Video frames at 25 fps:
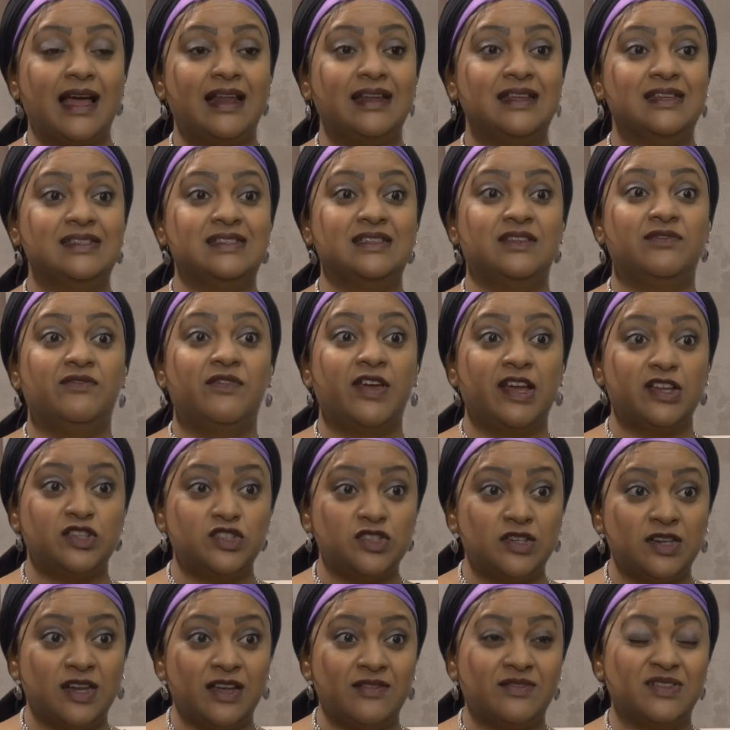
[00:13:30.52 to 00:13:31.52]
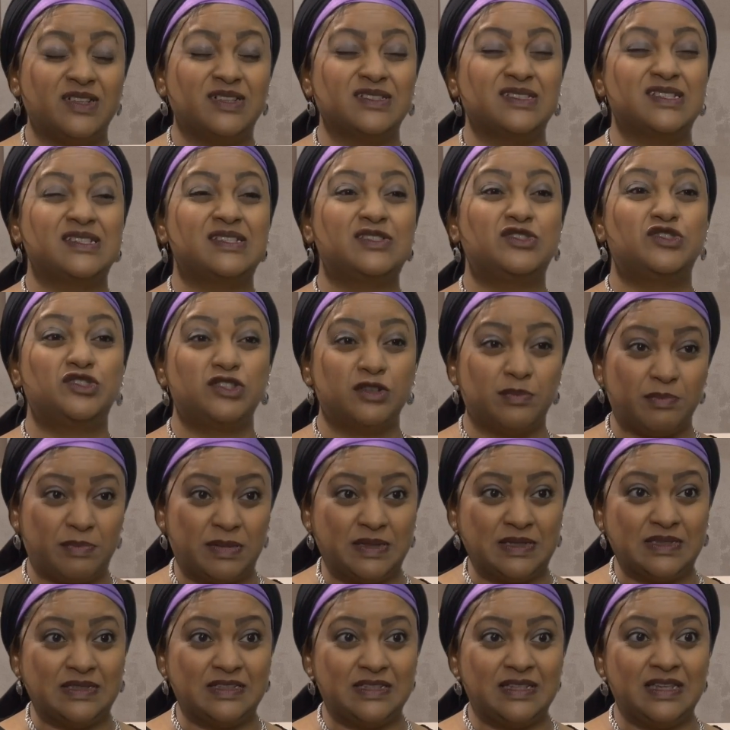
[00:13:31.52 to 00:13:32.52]
and his infection levels
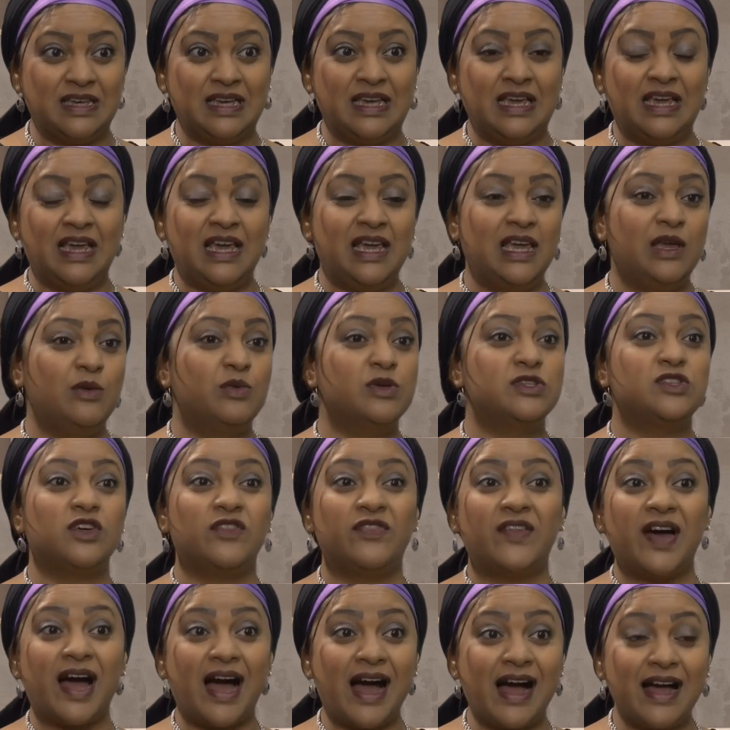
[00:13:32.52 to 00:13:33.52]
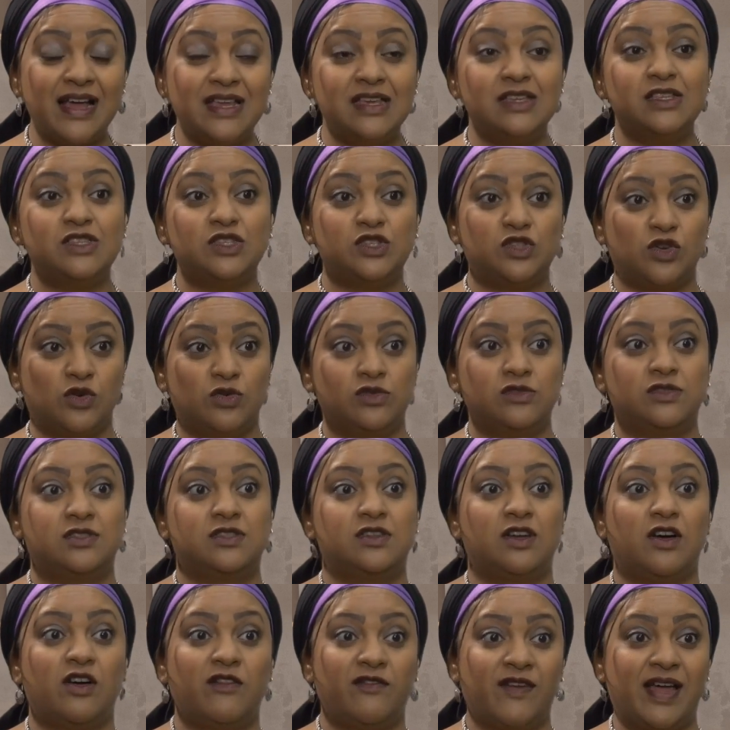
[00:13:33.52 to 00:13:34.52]
tripled. He was on the highest
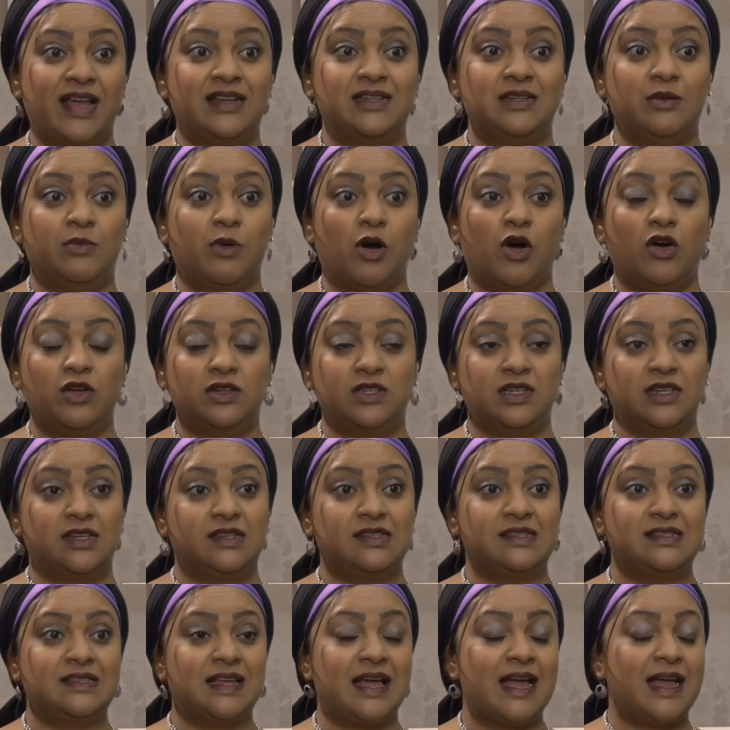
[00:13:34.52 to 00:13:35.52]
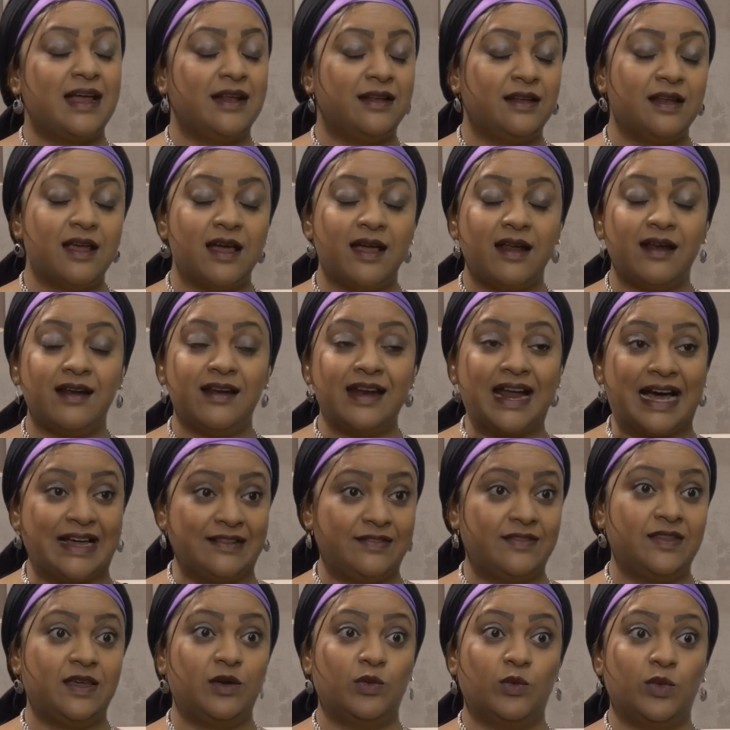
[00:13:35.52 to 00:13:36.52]
dose of antibiotics and
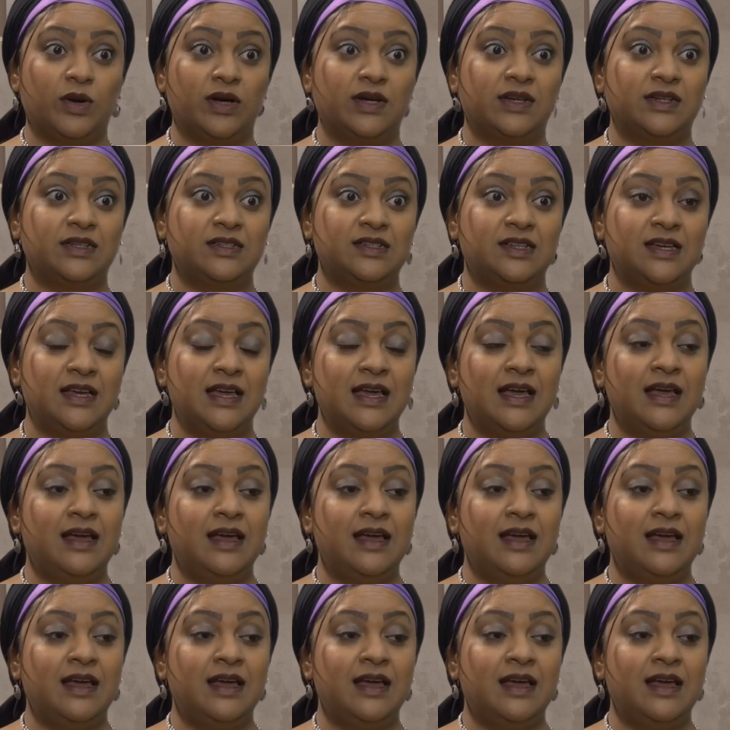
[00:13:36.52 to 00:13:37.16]
nothing worked.